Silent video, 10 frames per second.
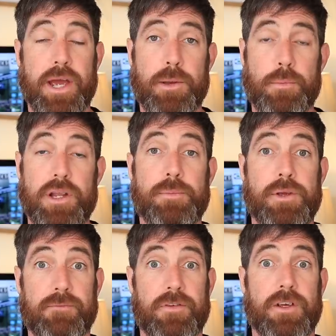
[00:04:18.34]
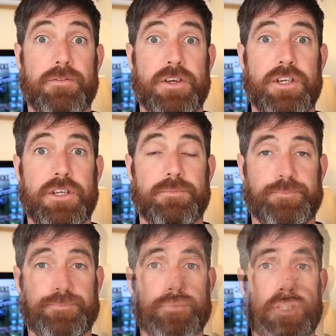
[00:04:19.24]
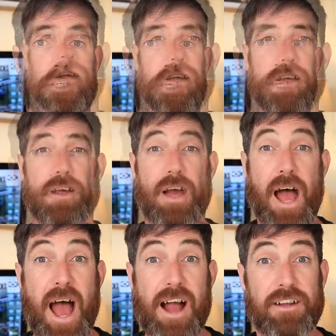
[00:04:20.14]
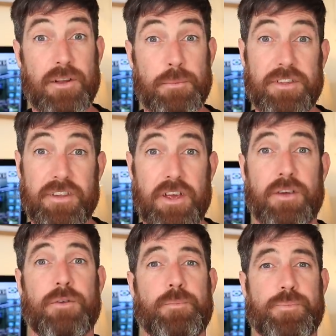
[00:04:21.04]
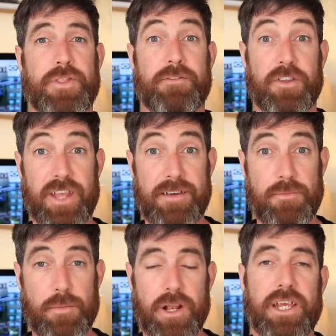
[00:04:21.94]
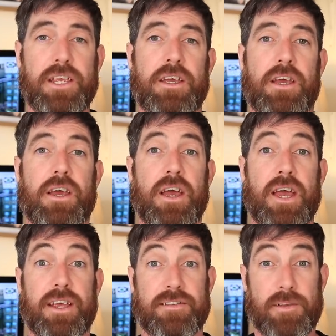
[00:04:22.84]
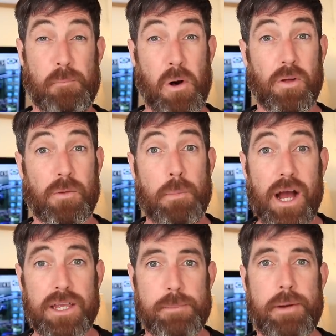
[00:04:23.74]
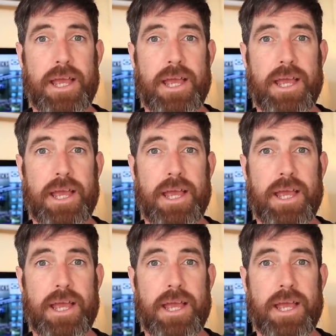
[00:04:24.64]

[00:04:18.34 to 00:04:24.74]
paying a premium for your fishing. Hack number two for saving money is to bulk buy your